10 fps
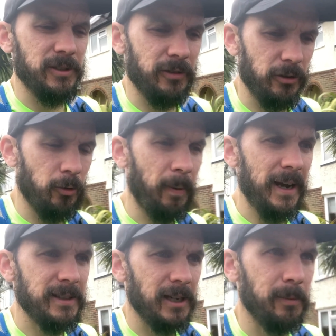I've got it all
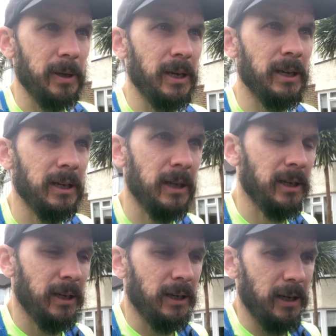packed up,
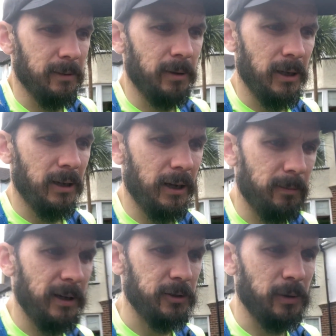I
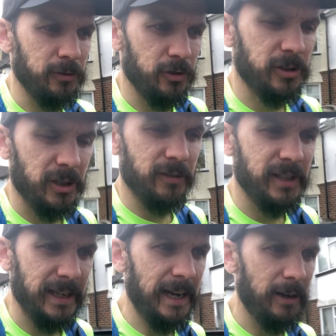might as well just kind of
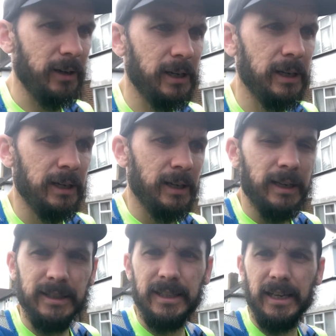take it out
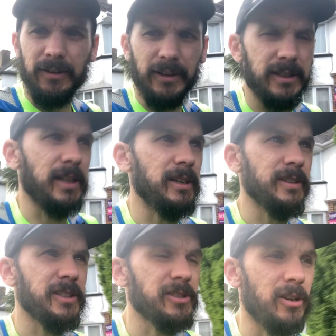and see how things are.
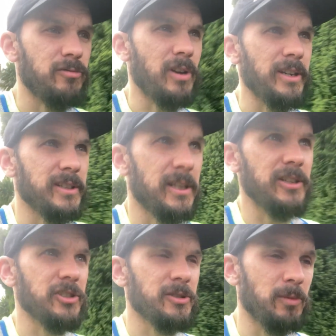This is not a run as
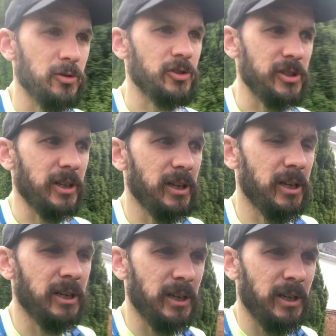such, it's more just a
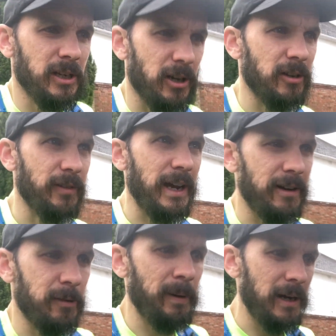kind of out
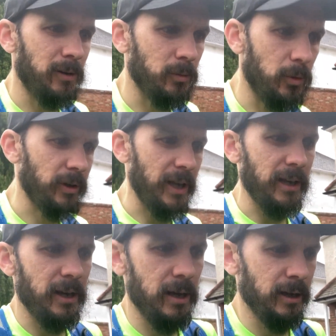and about,
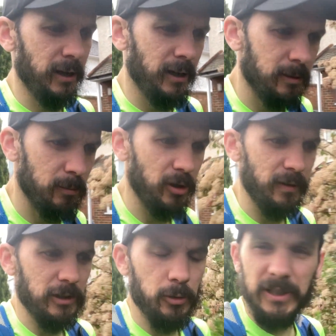walking,
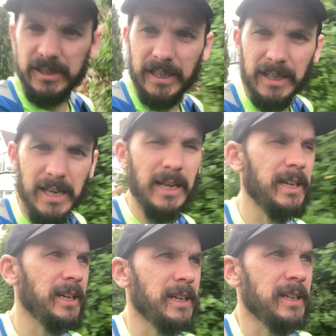moving, twisting,
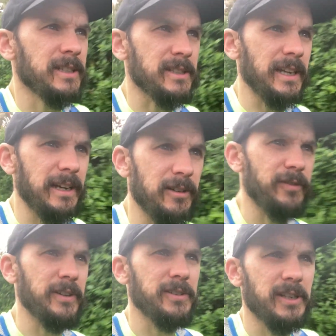seeing how it
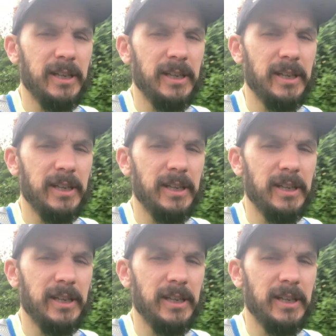feels.